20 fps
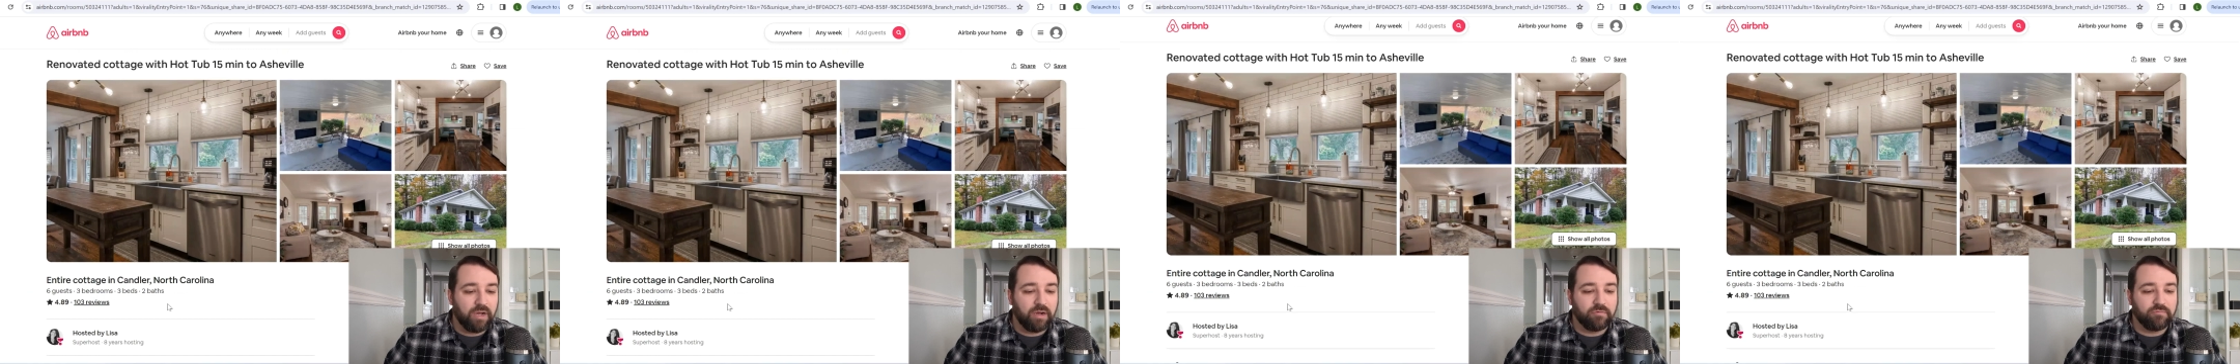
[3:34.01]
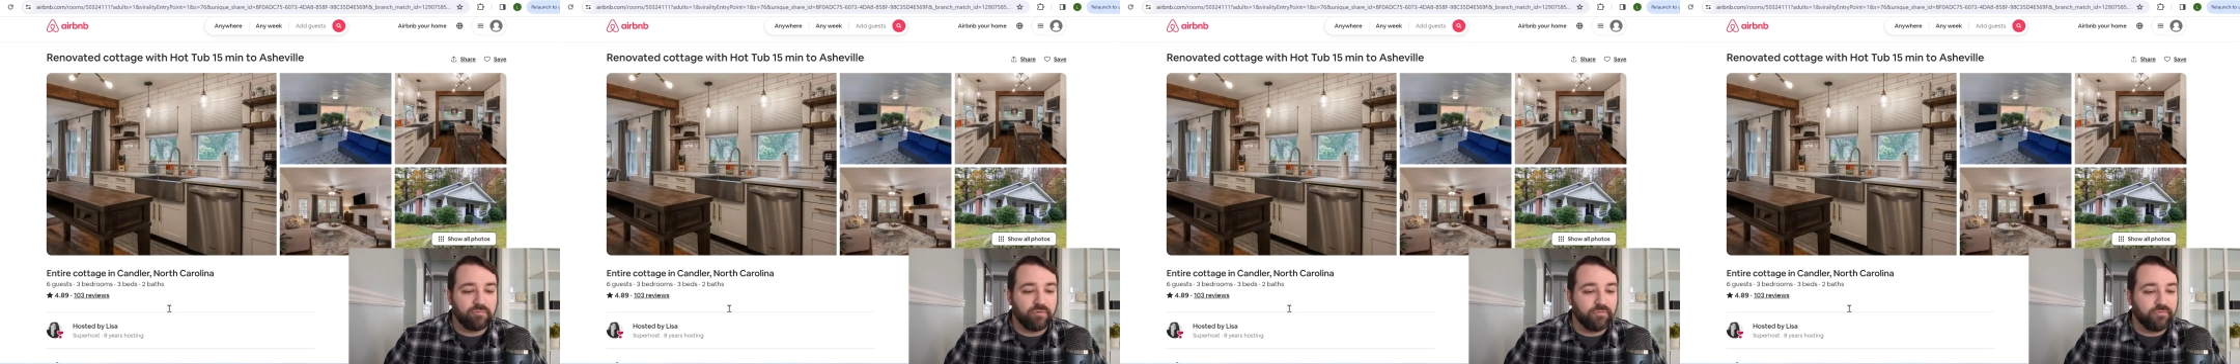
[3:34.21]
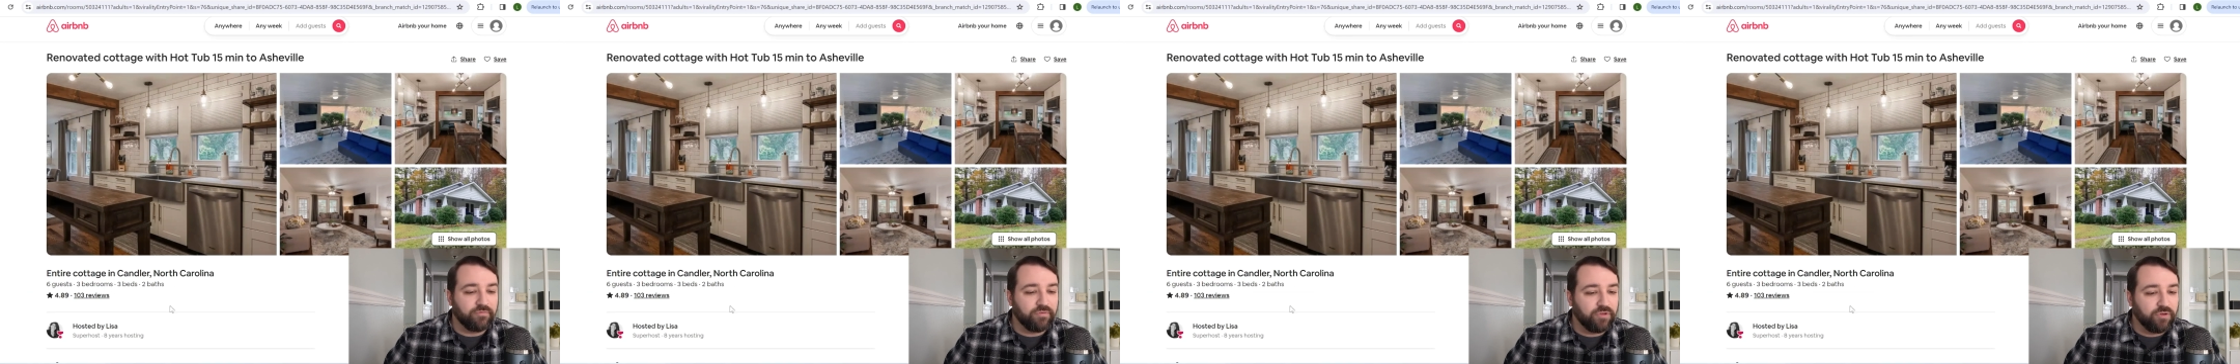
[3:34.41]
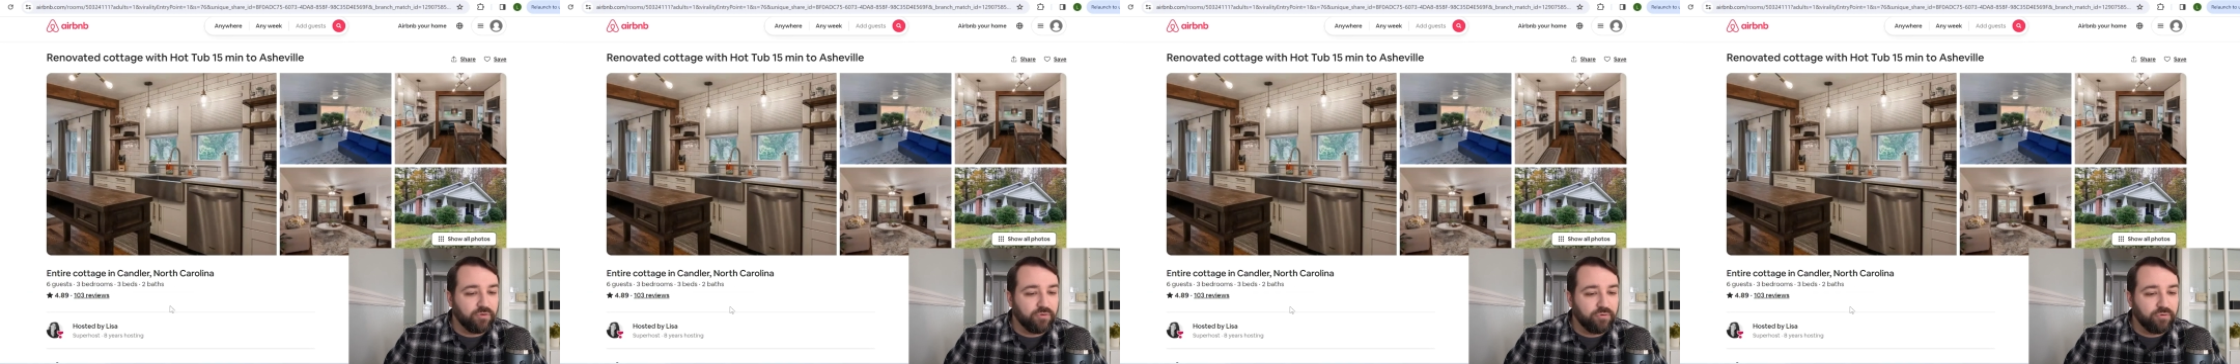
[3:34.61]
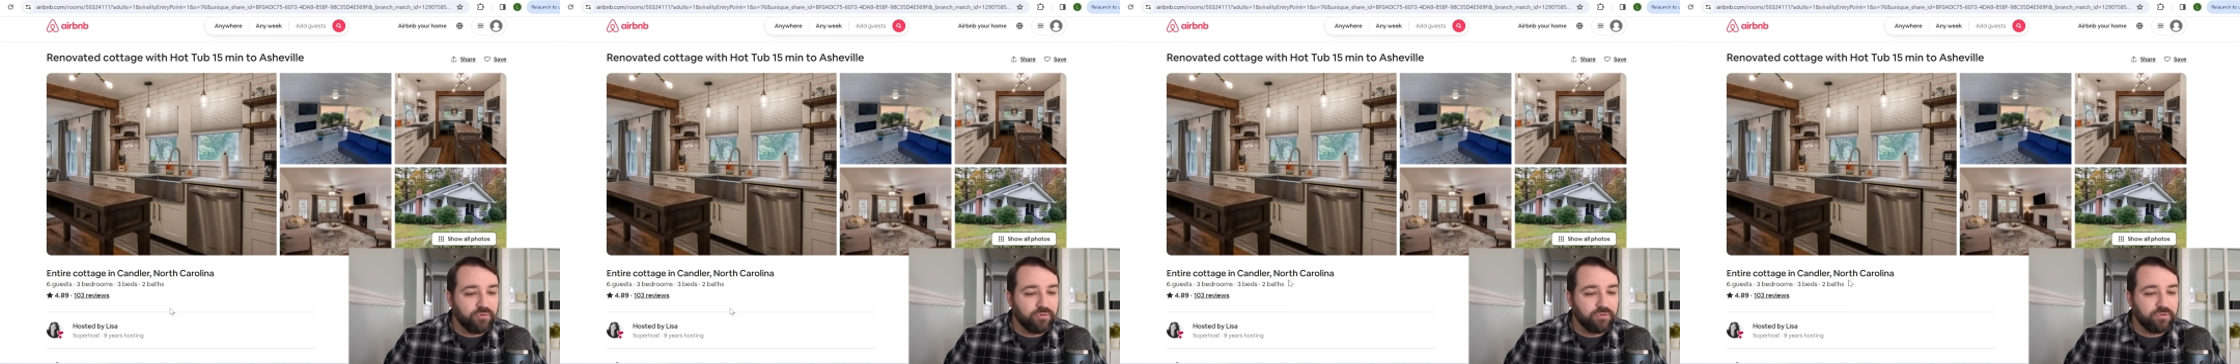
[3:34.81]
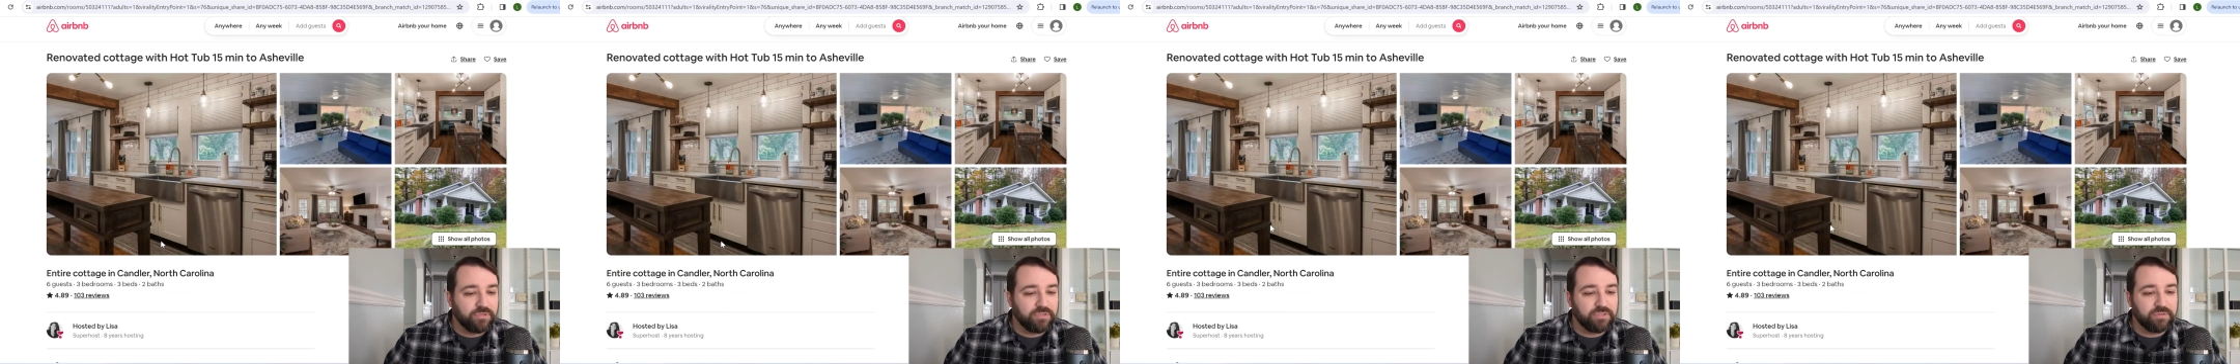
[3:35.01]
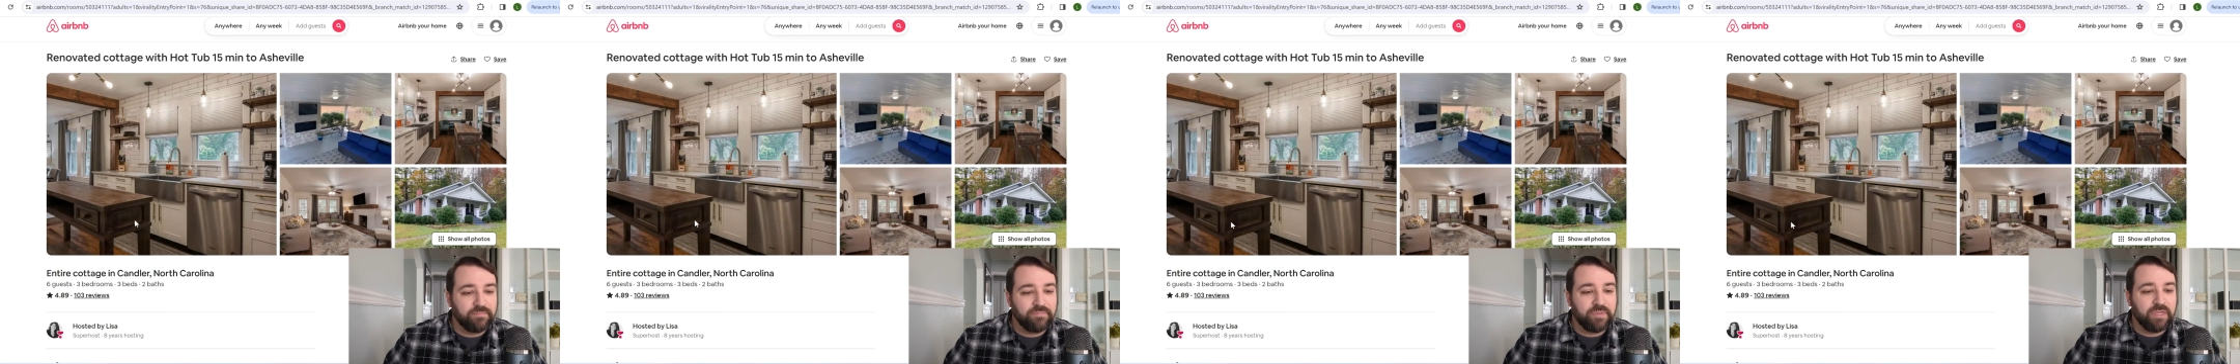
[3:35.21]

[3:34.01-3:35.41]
reviews,